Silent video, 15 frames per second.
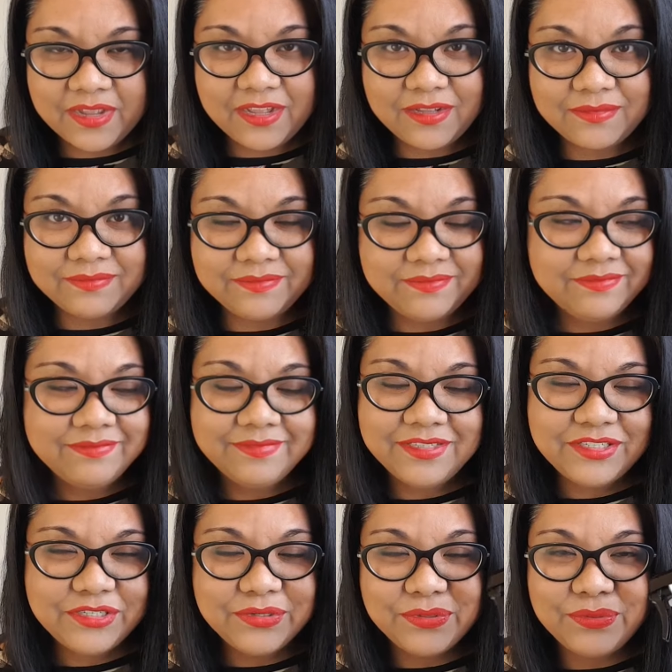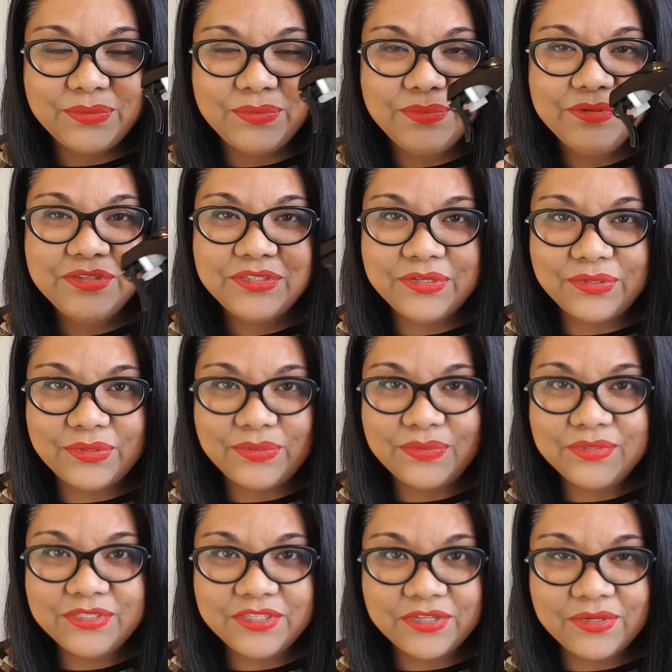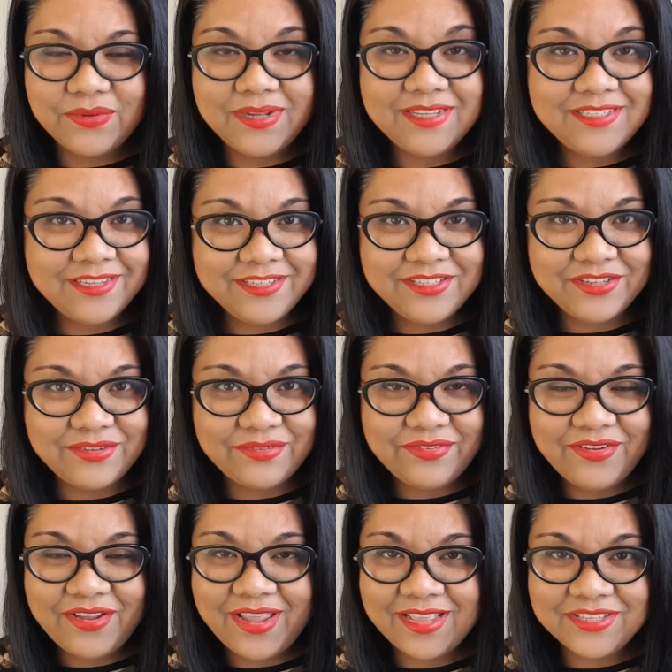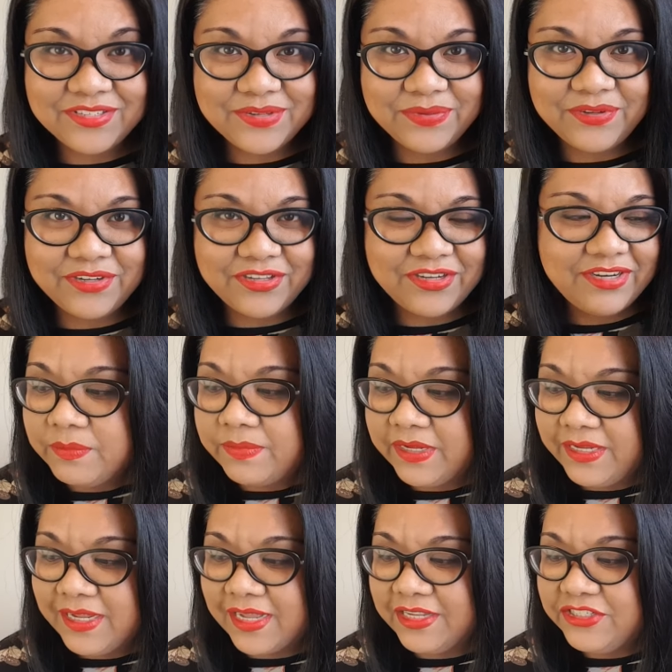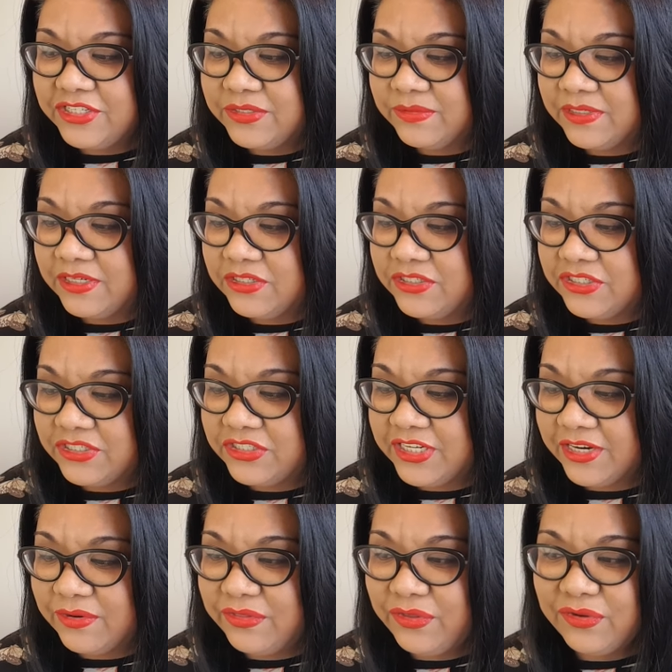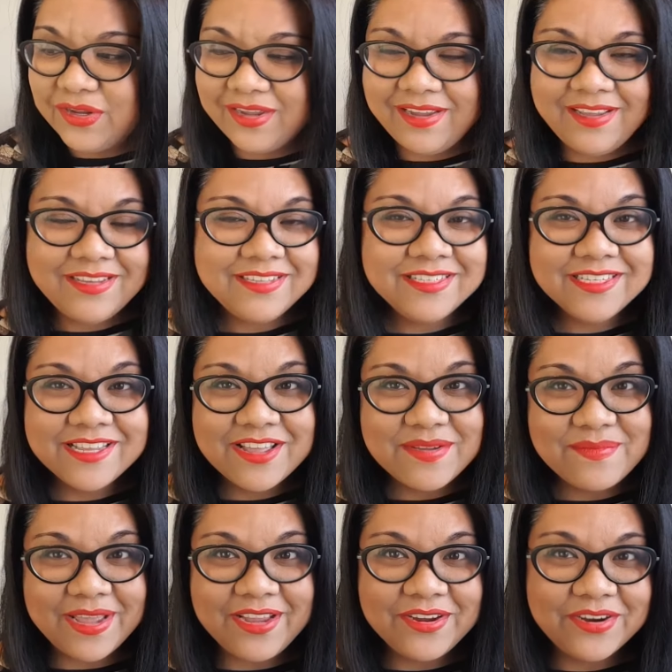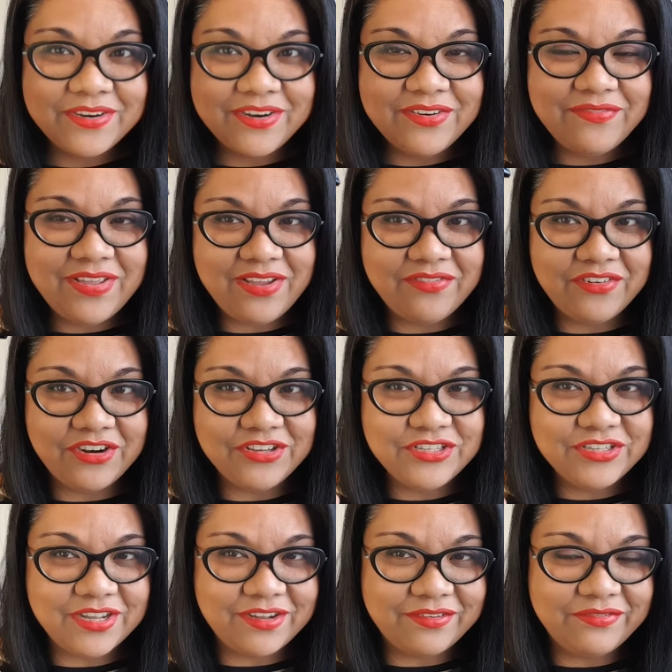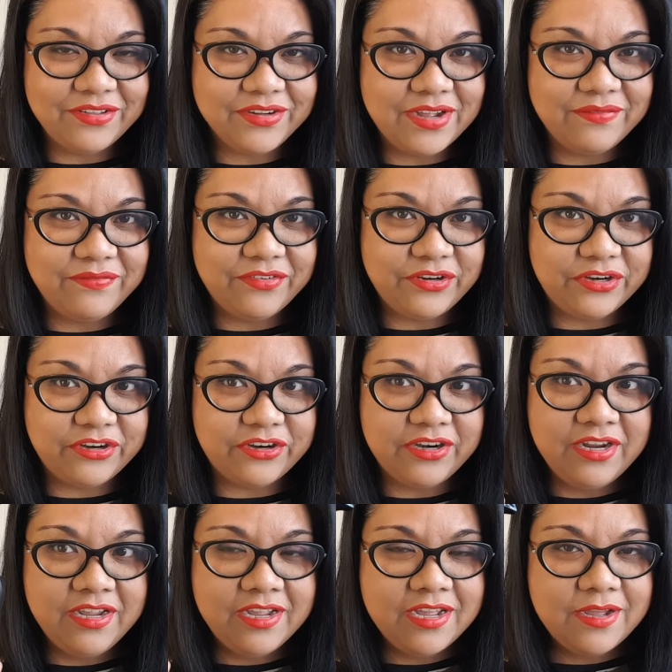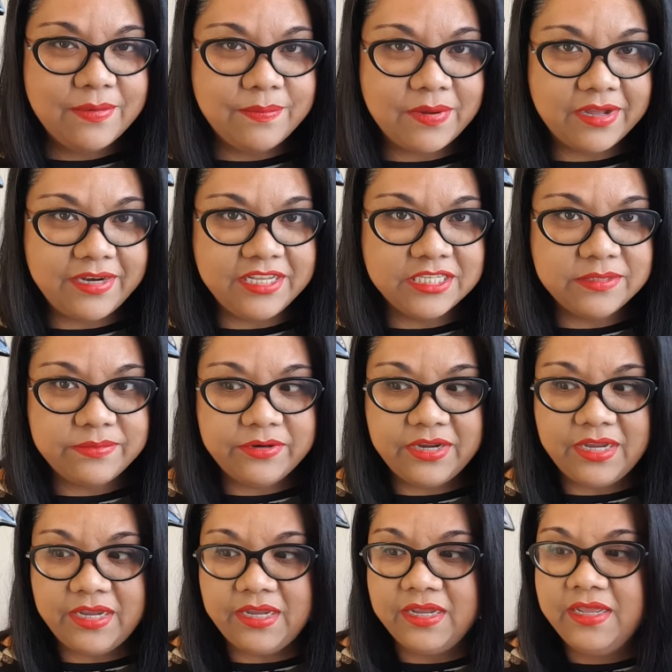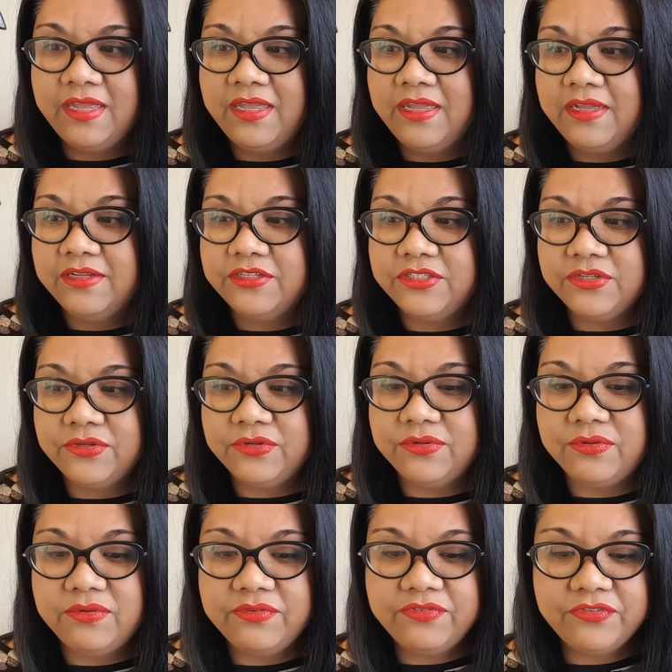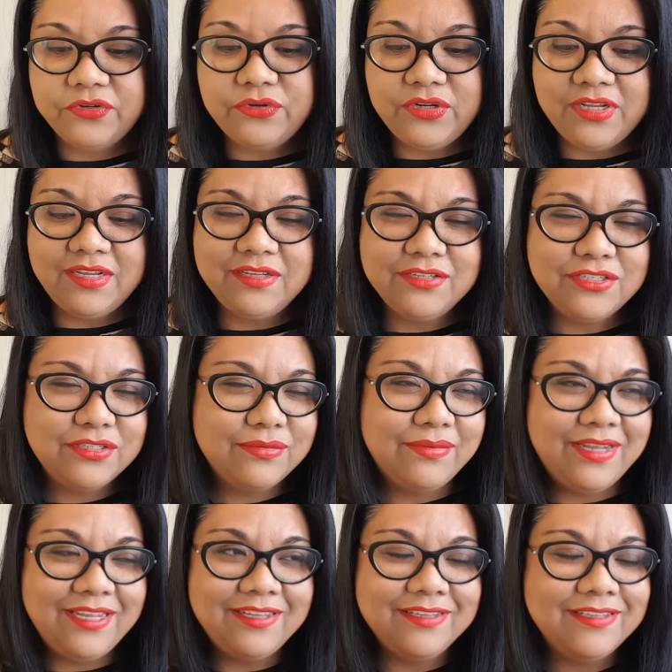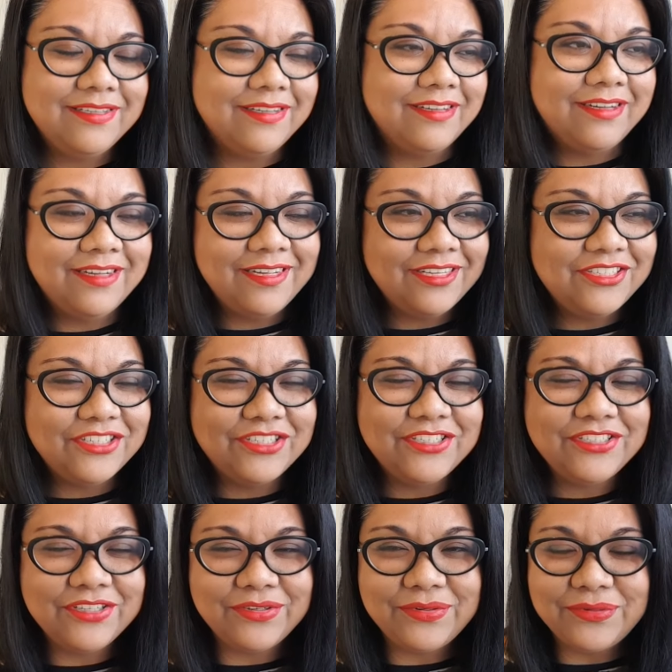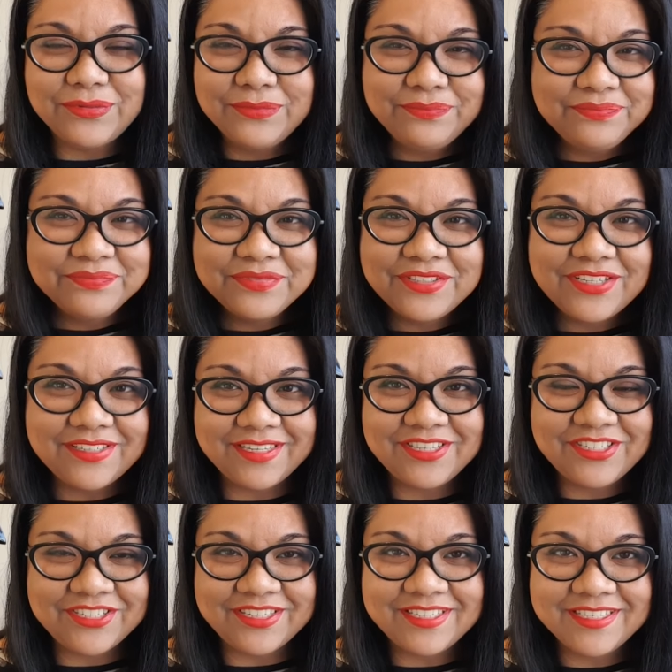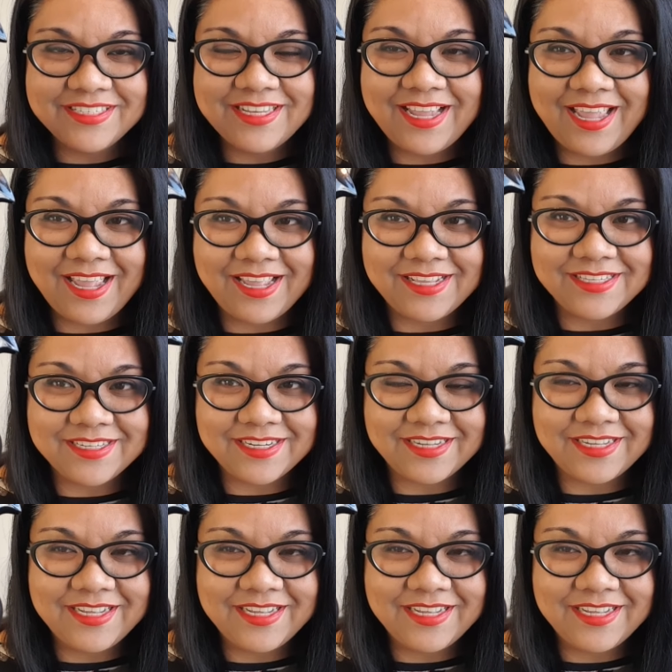so addictive and so good. But yeah, I just wanted to share with you guys my current favorite of the Comforter body spray. So fruity, sweet, oh, it's just so delicious, and